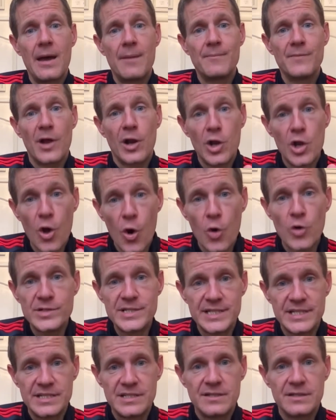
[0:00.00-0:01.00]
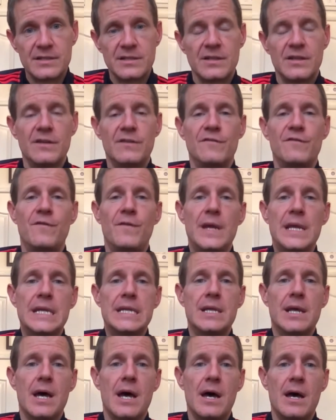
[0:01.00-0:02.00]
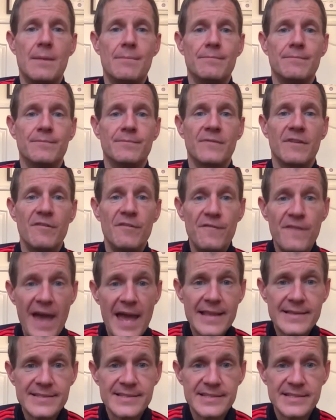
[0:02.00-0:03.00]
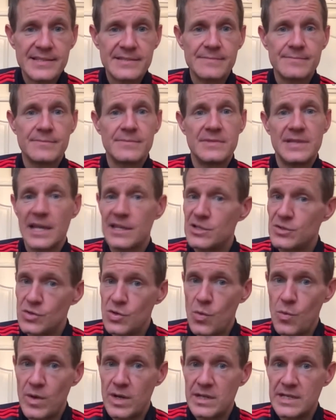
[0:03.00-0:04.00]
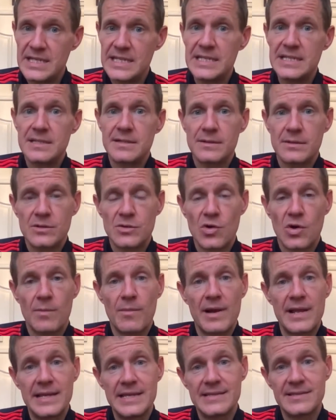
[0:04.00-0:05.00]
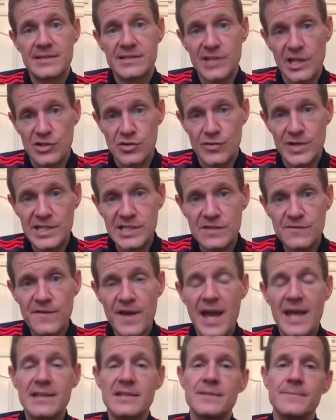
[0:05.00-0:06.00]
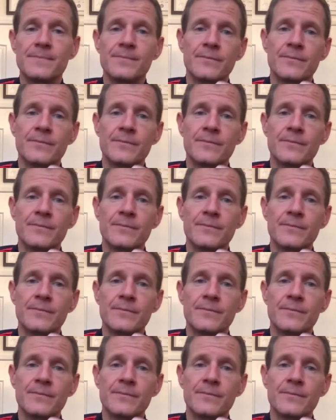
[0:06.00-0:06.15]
loaded with fats that you don't want to eat. Normally it's saturated fat,